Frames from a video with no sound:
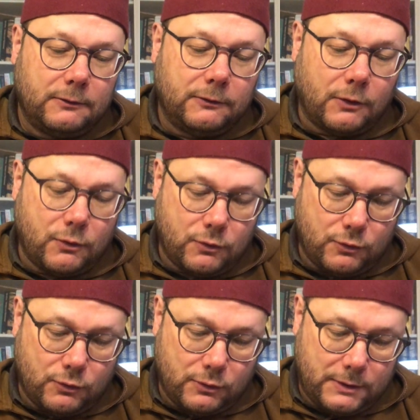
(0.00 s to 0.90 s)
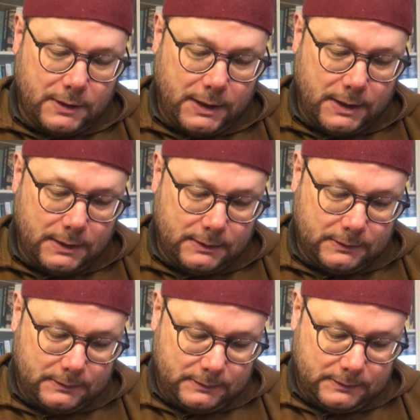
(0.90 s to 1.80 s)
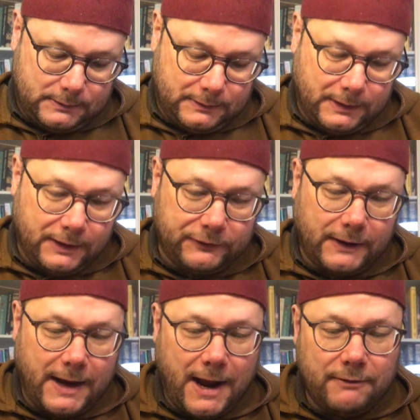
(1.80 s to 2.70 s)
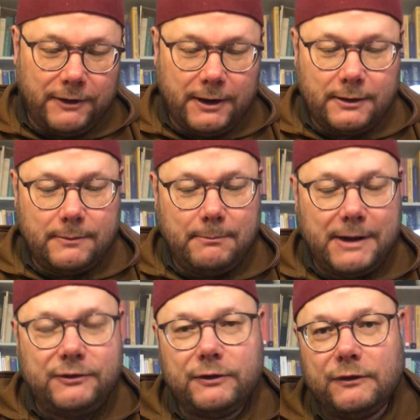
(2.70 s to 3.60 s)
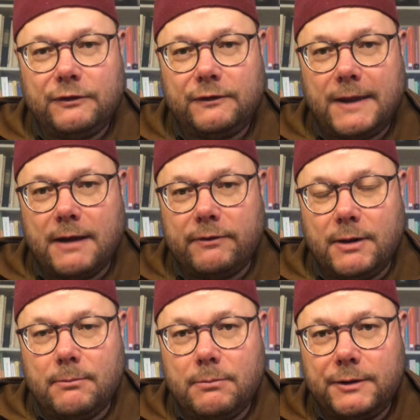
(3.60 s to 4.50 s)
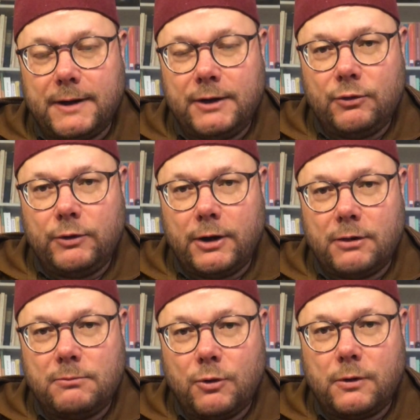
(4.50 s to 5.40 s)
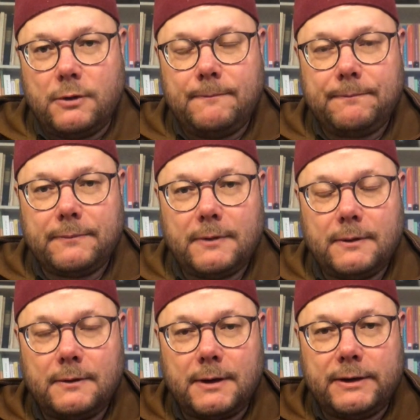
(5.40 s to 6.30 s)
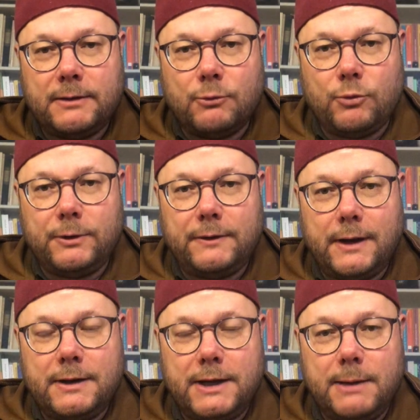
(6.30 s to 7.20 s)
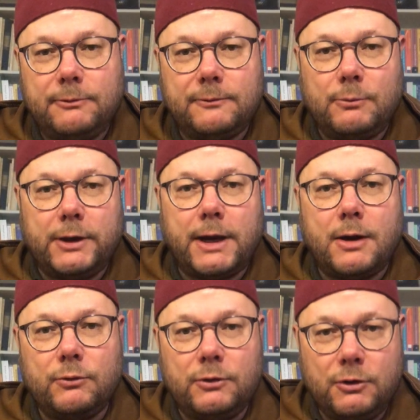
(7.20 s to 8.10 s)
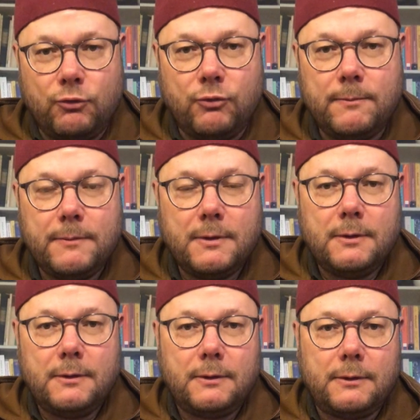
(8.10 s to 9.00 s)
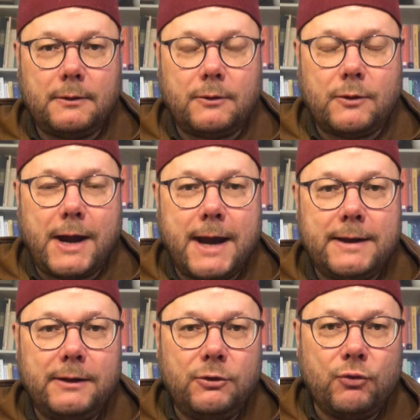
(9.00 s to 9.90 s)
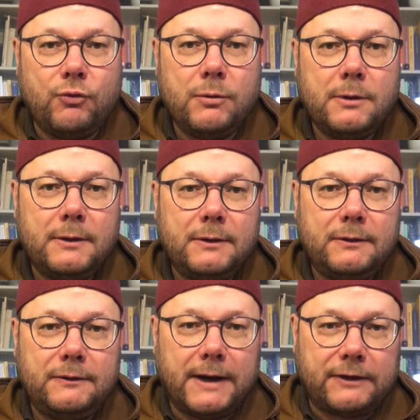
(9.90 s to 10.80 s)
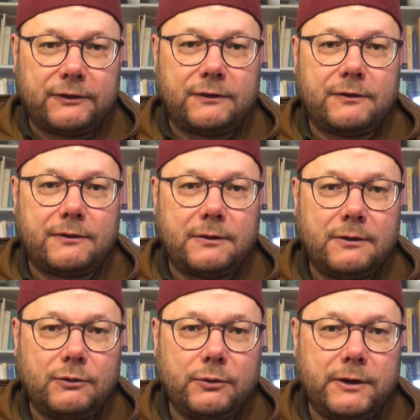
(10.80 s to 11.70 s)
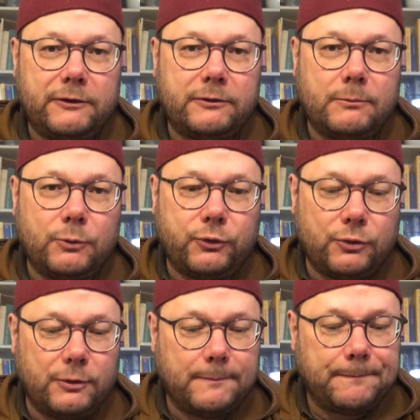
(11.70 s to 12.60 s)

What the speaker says: So the list I have here mentions 10 of them, but I know there are more at the moment, and he keeps bringing out new or adding new texts to these mutun.